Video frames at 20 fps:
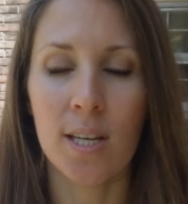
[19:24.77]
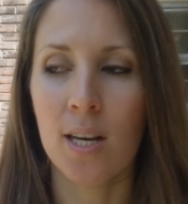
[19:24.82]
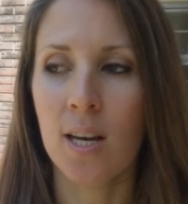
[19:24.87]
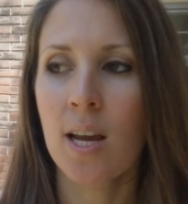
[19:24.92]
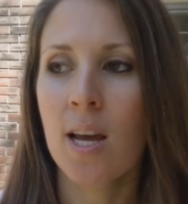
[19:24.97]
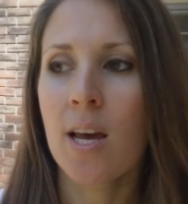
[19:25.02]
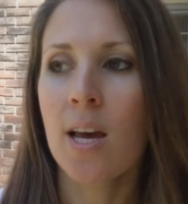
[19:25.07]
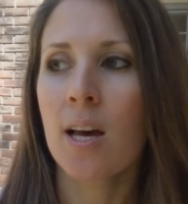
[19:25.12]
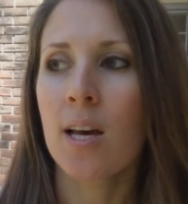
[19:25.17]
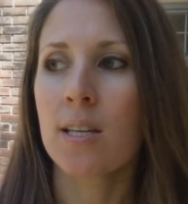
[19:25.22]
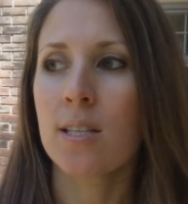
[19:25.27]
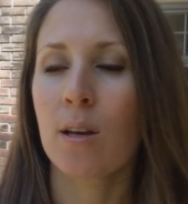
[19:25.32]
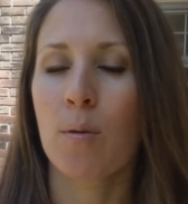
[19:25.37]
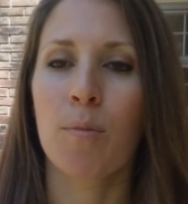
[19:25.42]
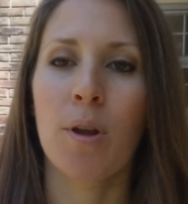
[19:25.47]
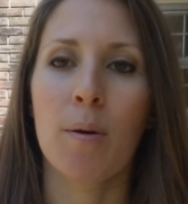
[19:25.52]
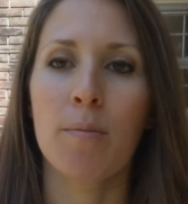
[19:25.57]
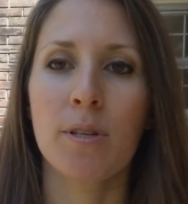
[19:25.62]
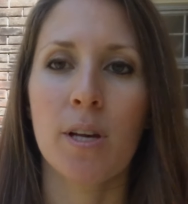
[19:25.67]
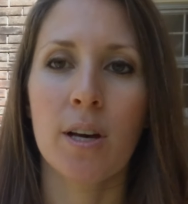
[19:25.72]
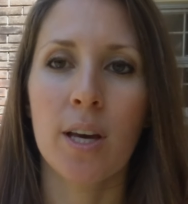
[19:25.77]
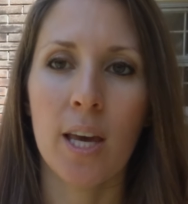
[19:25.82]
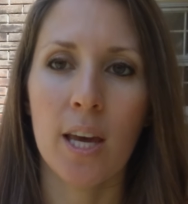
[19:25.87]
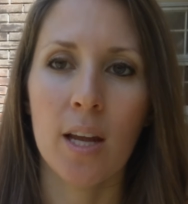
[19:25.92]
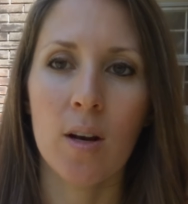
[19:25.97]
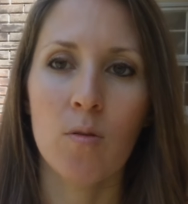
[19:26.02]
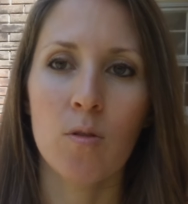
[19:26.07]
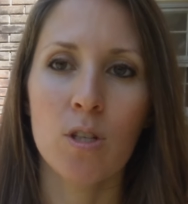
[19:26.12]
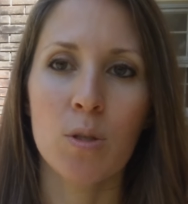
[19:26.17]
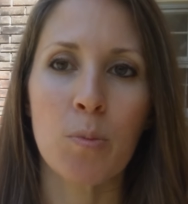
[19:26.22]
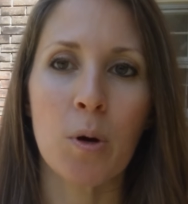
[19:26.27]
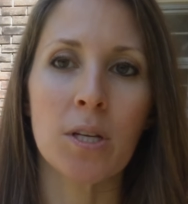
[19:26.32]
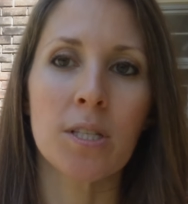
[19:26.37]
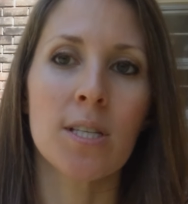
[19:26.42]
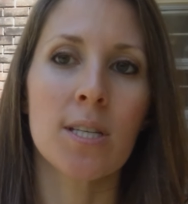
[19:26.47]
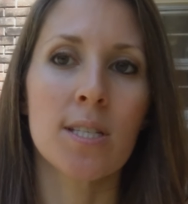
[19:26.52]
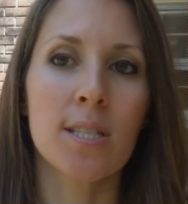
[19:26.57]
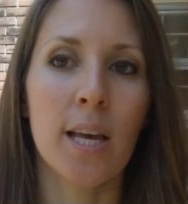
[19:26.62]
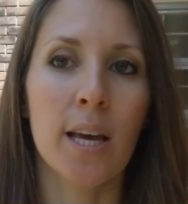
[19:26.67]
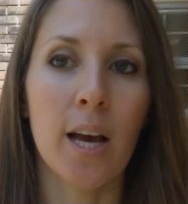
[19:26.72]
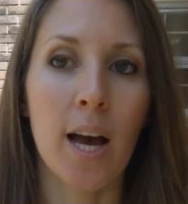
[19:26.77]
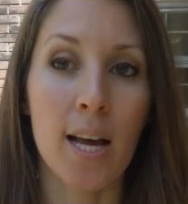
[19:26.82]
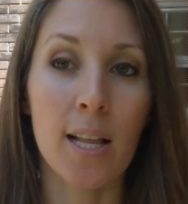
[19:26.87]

And sometimes I'll get responses like,